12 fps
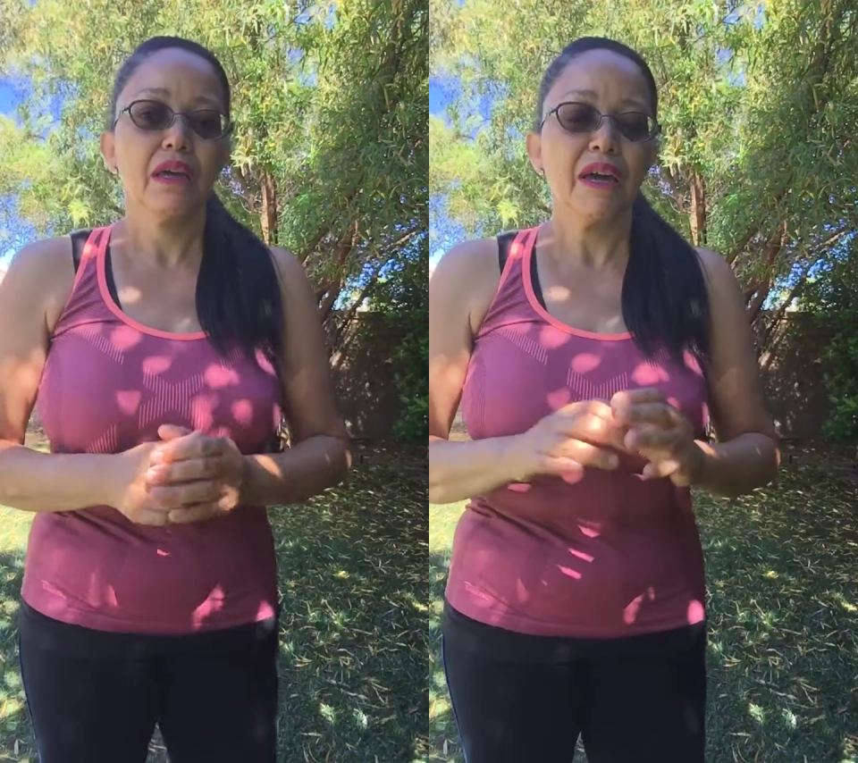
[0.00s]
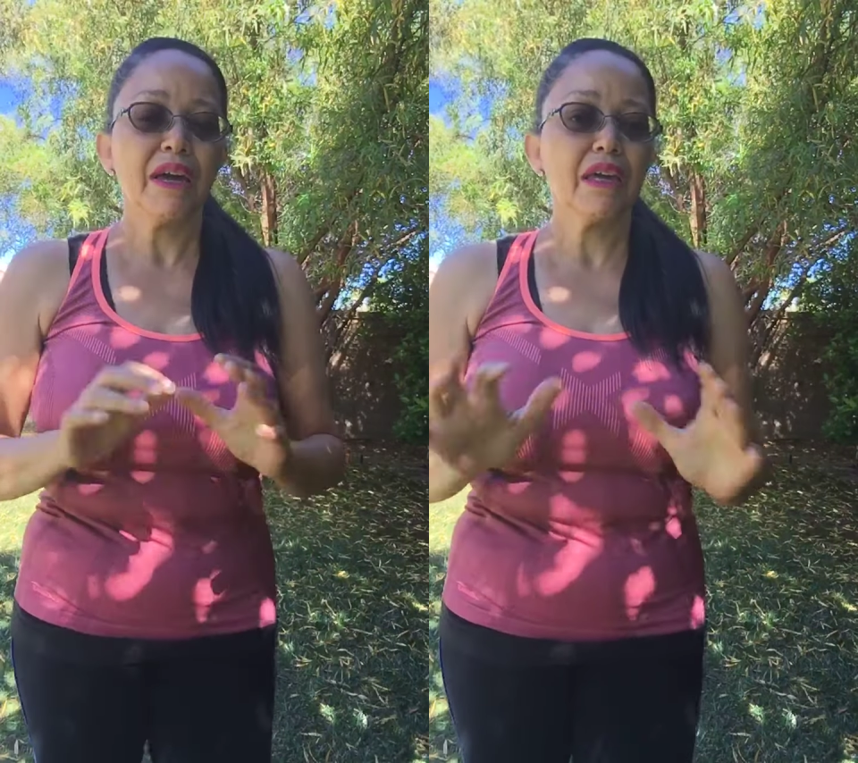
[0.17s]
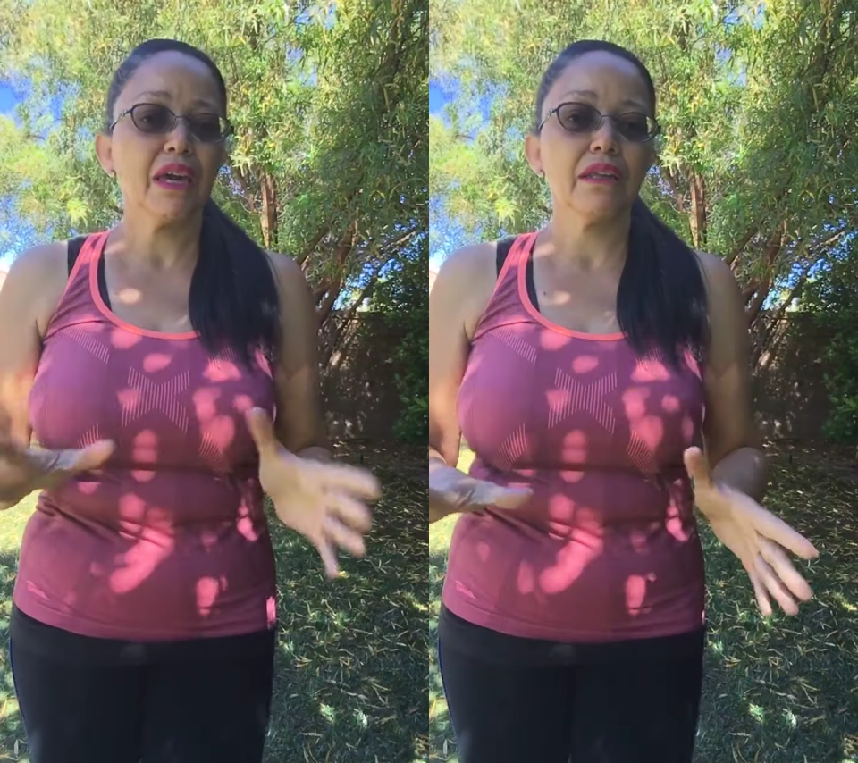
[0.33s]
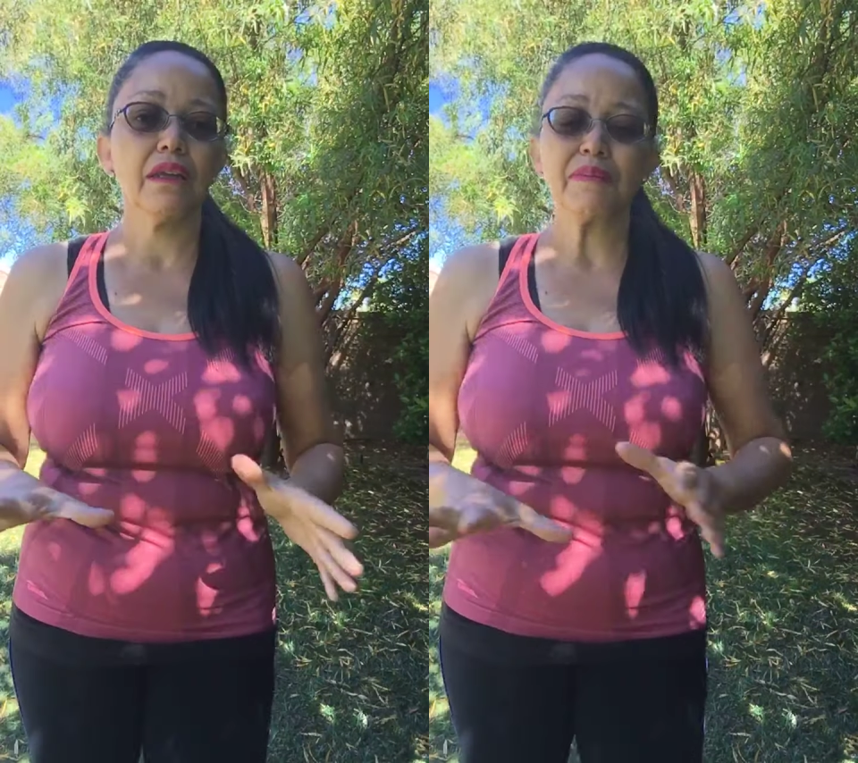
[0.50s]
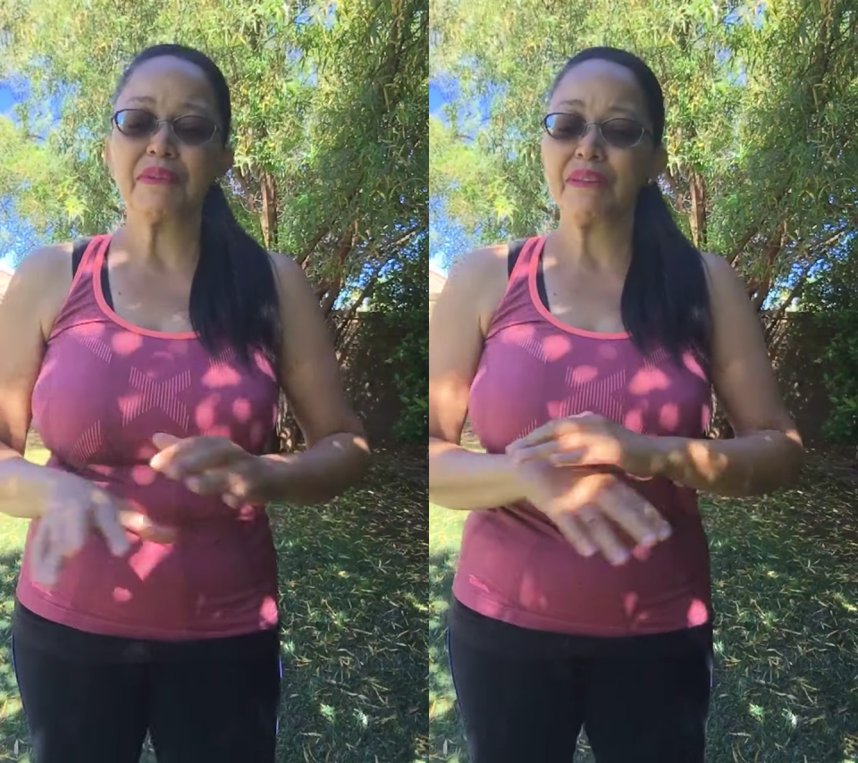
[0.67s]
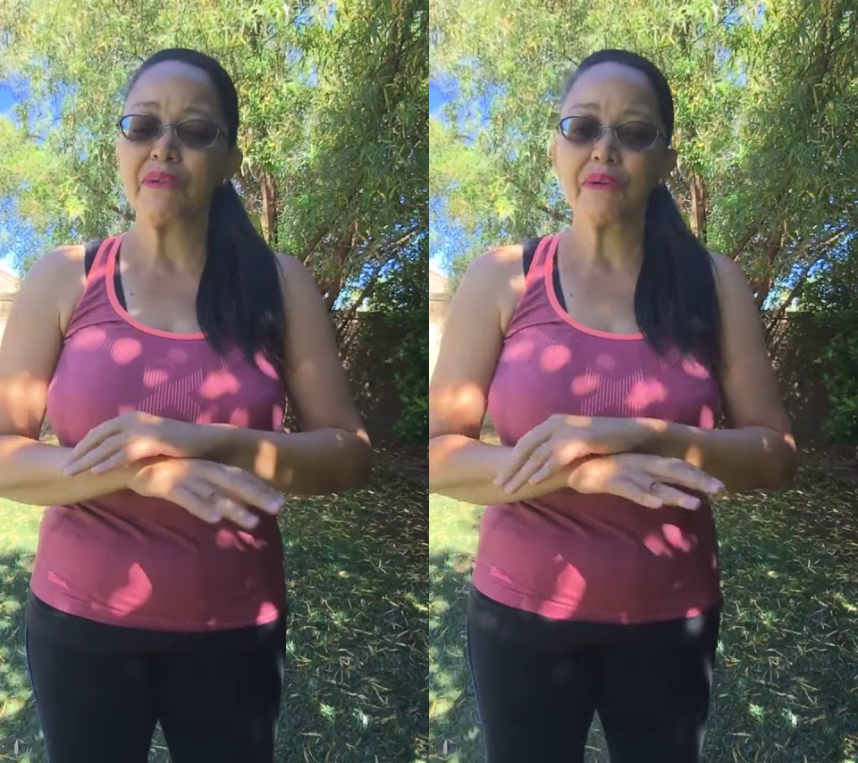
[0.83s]
again I'm
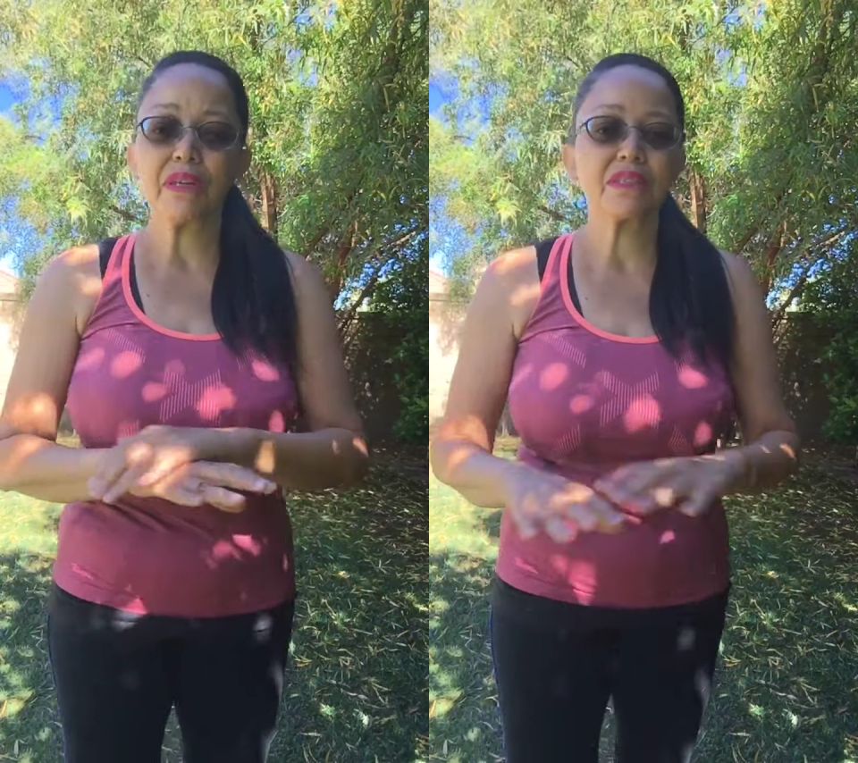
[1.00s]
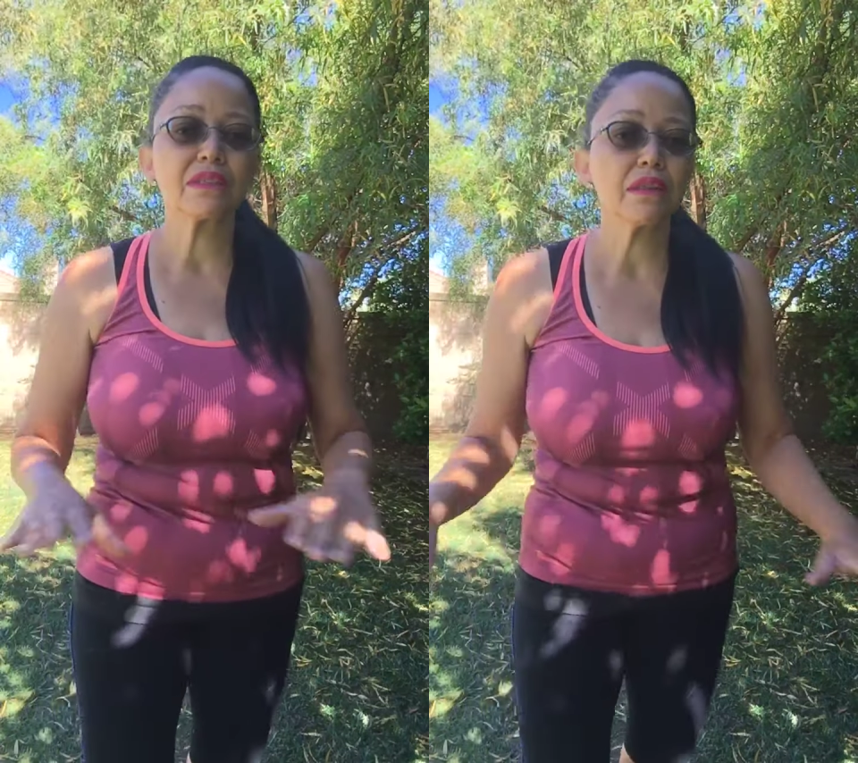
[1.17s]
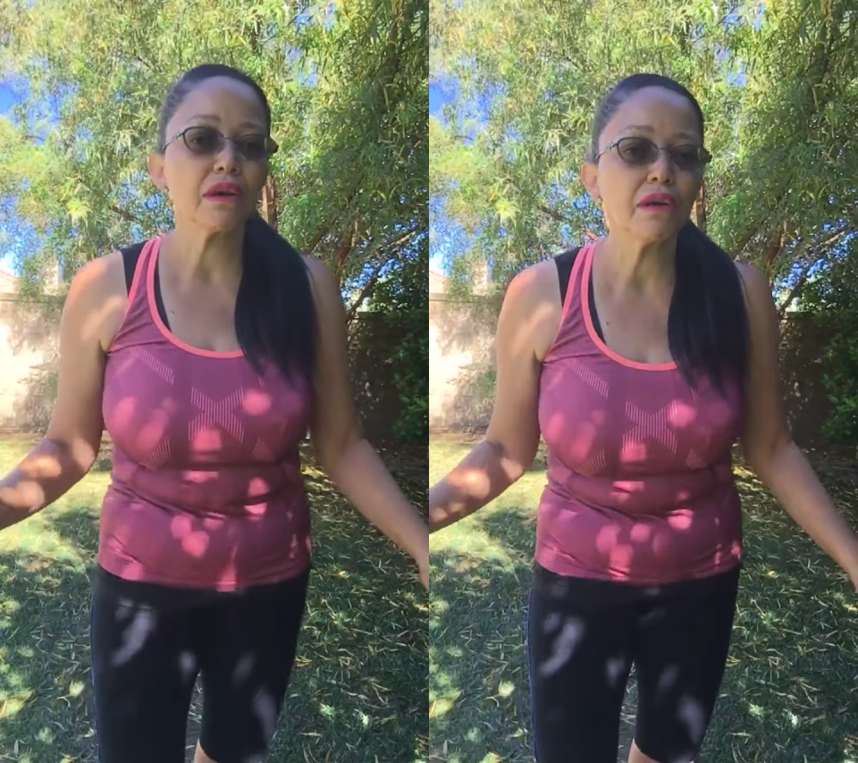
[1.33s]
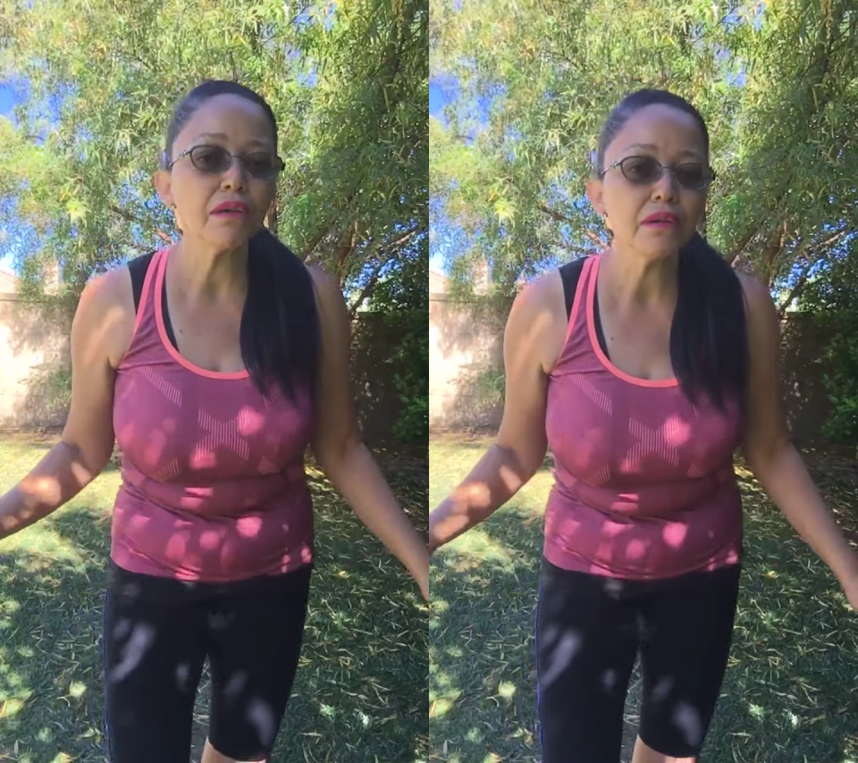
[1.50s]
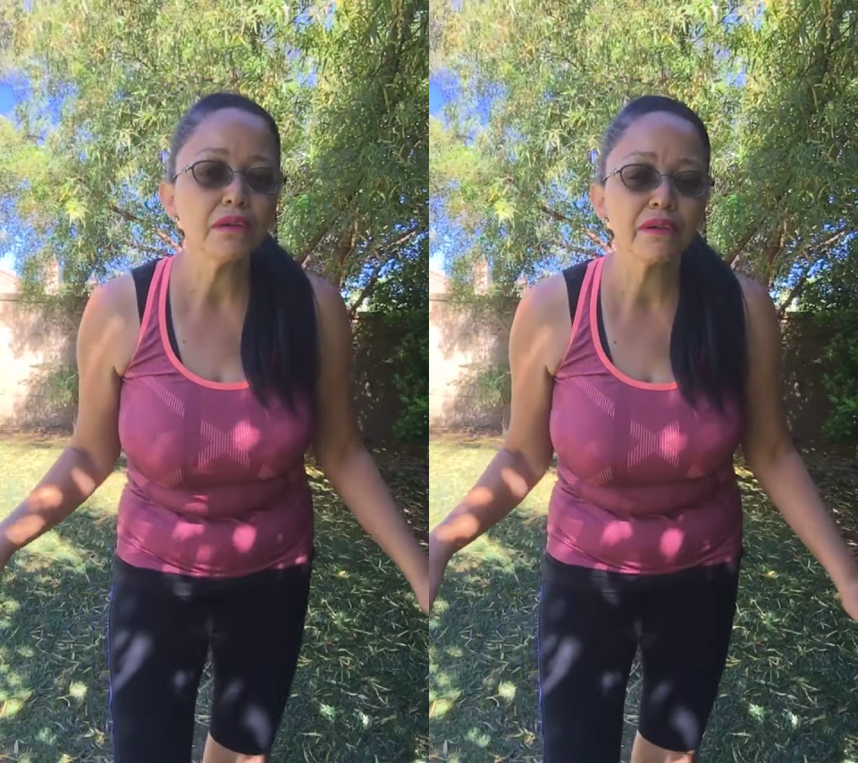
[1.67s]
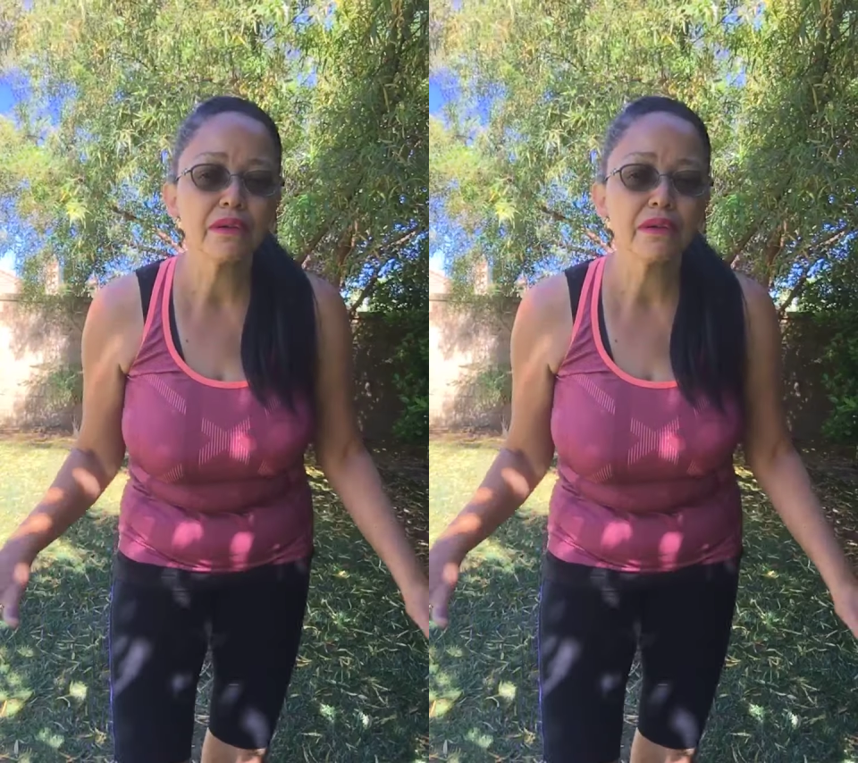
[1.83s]
doing it slow